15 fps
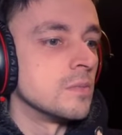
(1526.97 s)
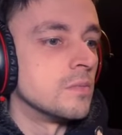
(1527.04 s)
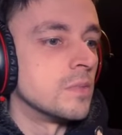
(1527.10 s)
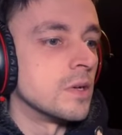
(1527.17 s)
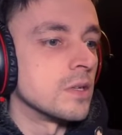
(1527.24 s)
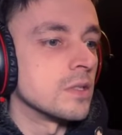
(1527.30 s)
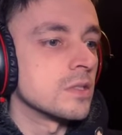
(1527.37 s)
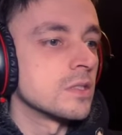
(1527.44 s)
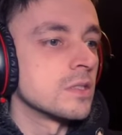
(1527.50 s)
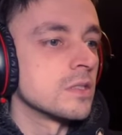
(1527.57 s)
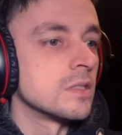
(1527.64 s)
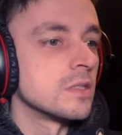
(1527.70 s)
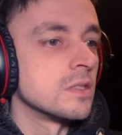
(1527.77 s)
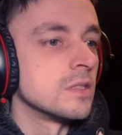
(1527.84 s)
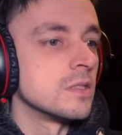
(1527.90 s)
But,
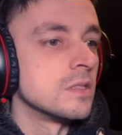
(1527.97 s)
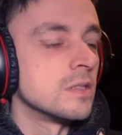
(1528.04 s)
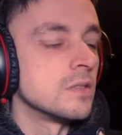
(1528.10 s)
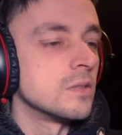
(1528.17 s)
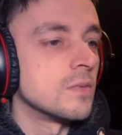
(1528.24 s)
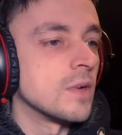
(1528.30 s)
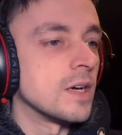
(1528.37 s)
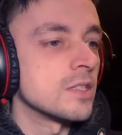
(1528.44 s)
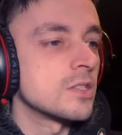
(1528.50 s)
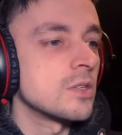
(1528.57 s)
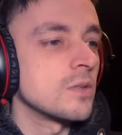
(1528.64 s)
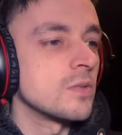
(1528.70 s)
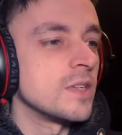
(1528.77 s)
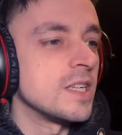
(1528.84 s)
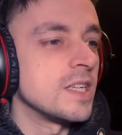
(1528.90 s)
well, it's
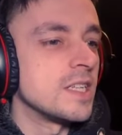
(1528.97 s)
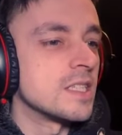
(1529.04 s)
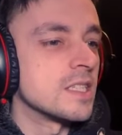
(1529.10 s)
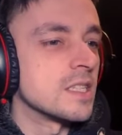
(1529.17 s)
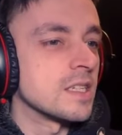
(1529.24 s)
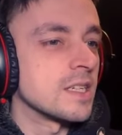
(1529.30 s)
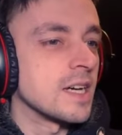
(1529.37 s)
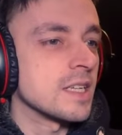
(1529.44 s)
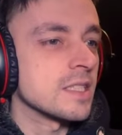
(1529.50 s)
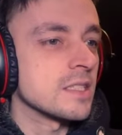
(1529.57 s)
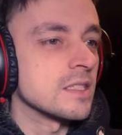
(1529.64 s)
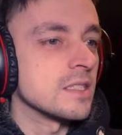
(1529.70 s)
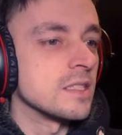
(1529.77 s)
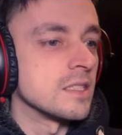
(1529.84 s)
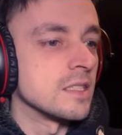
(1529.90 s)
not really into the
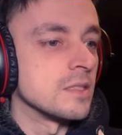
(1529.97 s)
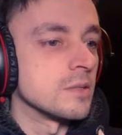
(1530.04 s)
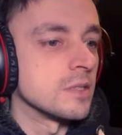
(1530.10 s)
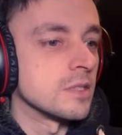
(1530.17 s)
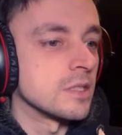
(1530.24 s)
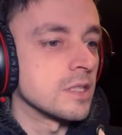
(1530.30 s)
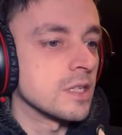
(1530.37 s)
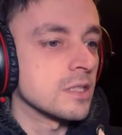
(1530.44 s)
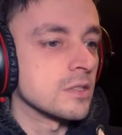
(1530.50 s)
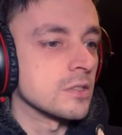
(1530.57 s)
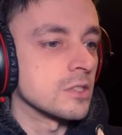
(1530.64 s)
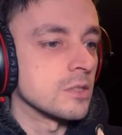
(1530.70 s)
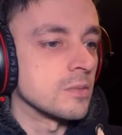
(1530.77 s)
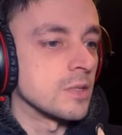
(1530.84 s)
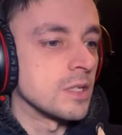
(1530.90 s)
castle, is it? Because the
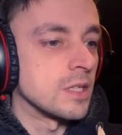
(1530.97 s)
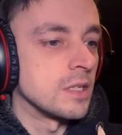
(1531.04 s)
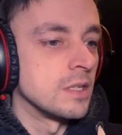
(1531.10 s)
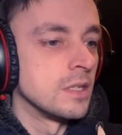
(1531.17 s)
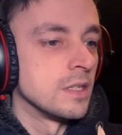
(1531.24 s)
castle's up there.